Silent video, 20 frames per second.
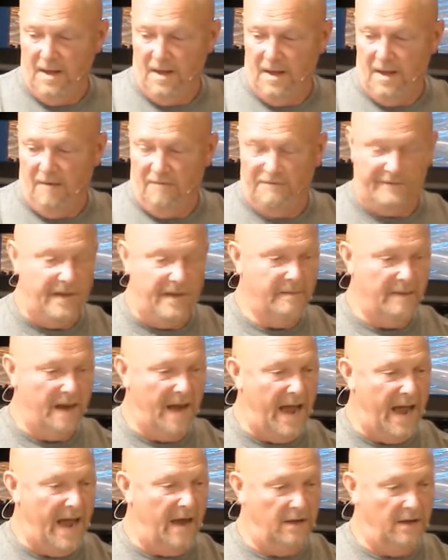a FEMA
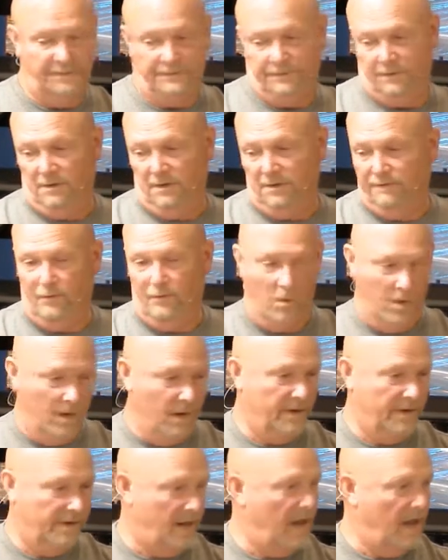house for
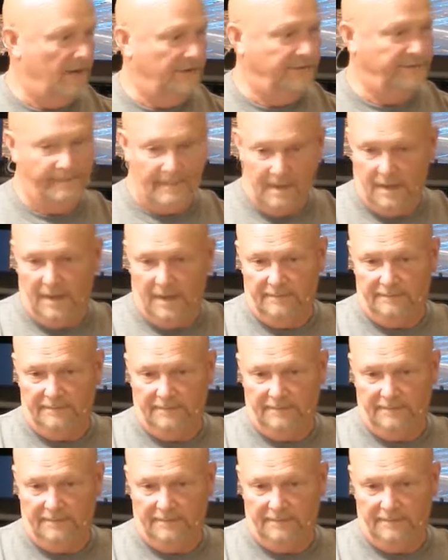$400 a month.